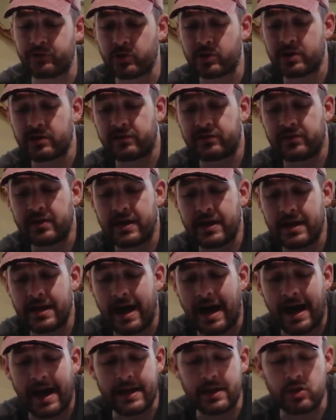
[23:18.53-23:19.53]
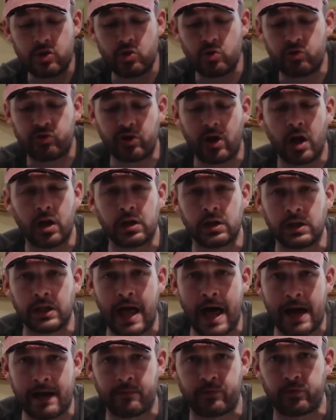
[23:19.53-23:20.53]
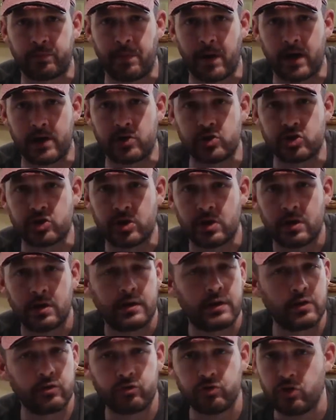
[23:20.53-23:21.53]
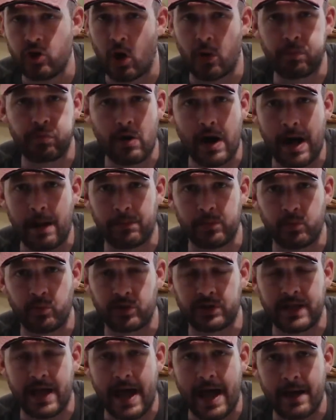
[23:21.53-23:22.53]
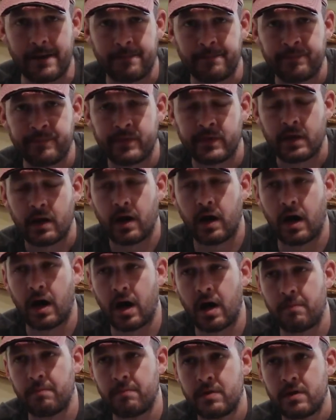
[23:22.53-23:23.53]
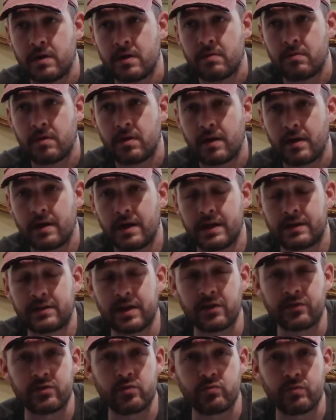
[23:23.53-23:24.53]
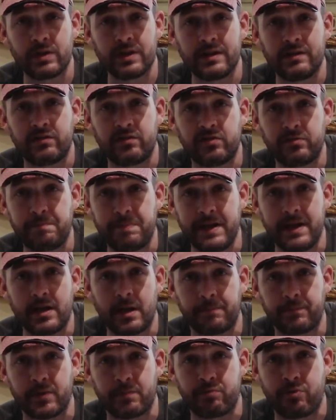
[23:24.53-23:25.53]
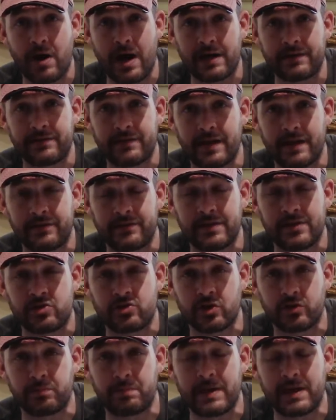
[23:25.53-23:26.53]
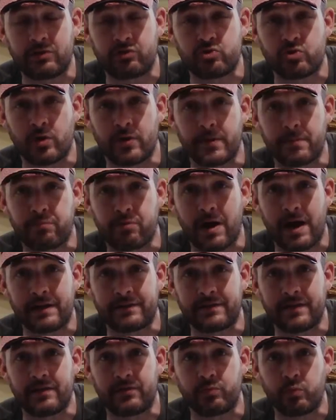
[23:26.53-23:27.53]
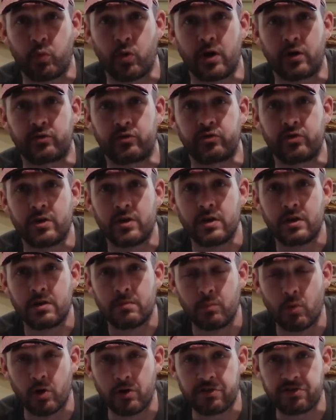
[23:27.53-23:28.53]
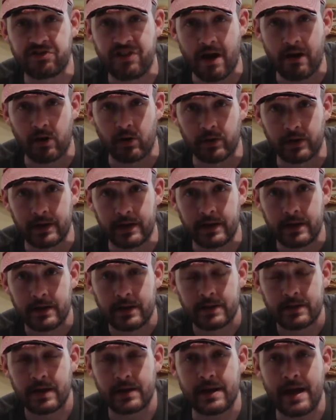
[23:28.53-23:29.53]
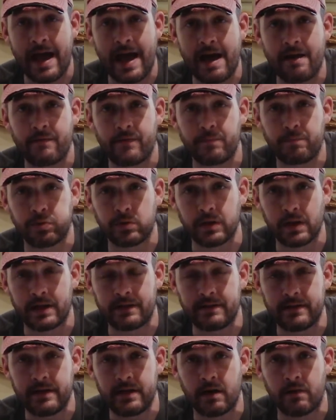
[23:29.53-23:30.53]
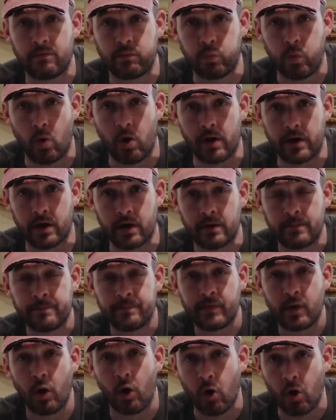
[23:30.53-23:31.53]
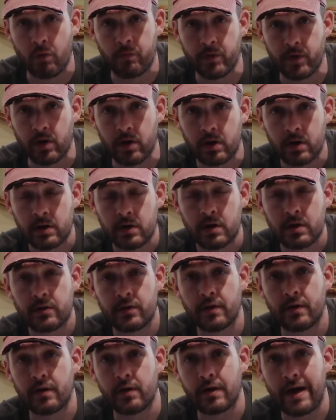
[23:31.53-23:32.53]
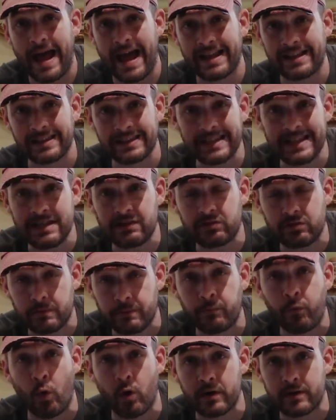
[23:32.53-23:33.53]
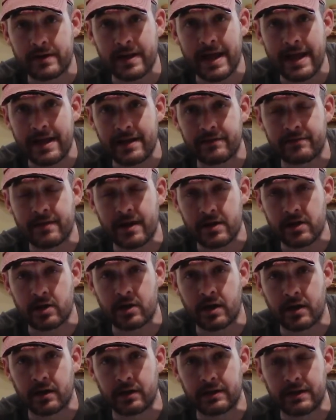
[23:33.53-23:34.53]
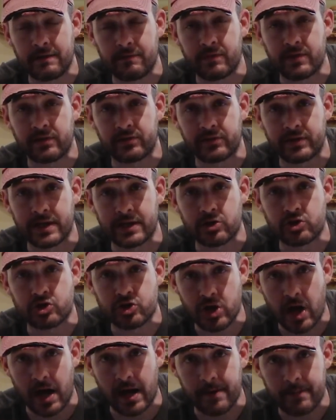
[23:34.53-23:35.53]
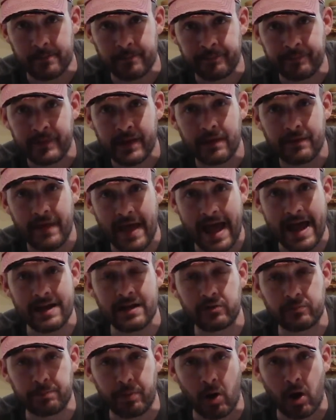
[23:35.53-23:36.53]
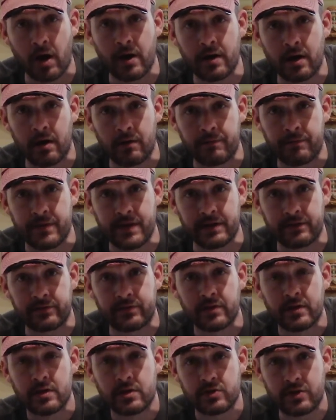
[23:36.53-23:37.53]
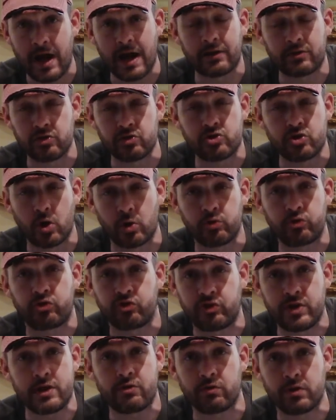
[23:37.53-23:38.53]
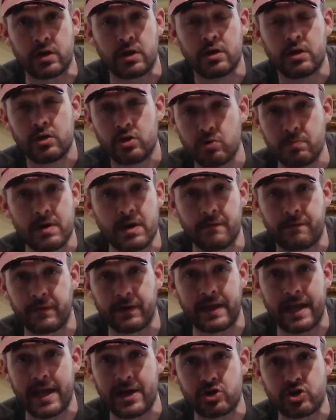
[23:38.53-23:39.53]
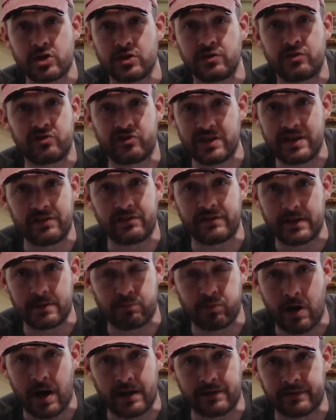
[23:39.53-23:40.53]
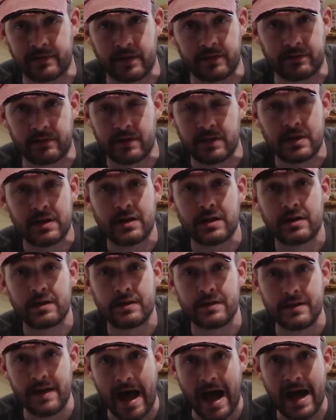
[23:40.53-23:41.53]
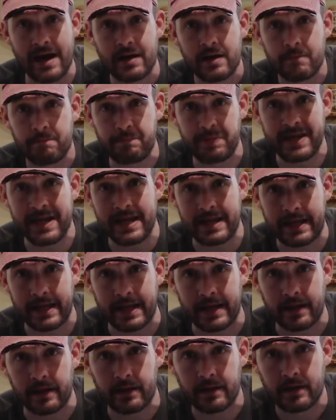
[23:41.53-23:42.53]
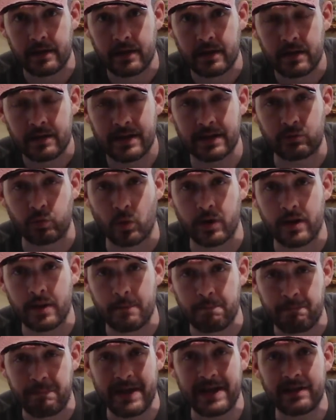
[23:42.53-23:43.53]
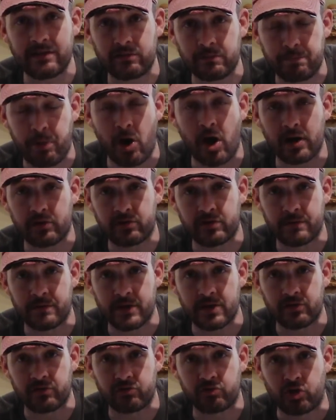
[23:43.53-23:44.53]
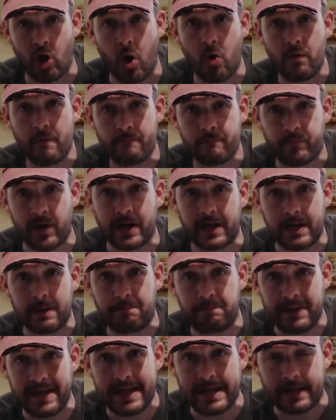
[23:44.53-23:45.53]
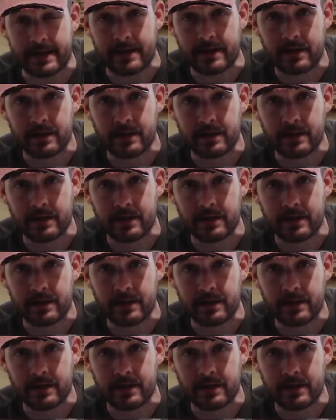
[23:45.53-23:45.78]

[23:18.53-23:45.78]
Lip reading: you can see, I use a lot of sponge. There's no problem with that. It doesn't really speed up the process. It just makes sure the process works more thoroughly, that you have plenty of water over the at least 4 days that you're going to leave this thing shut. That is part of this Dr. Joe's secret humidification seasoning process. Not peeking. That's one of the biggest parts of this. Don't fucking peek.